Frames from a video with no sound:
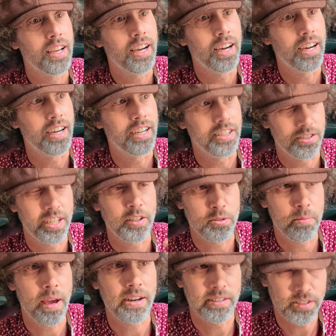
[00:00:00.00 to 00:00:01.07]
or sounds
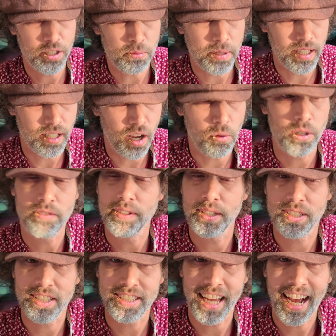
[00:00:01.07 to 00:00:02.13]
better, a little bit lower
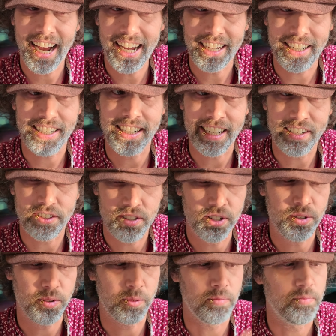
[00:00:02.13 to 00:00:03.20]
versus higher and in
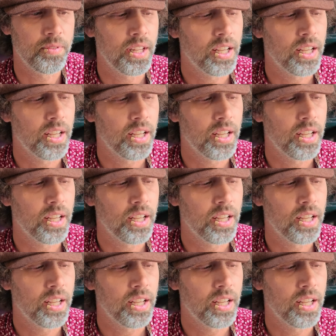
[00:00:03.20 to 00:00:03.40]
tune.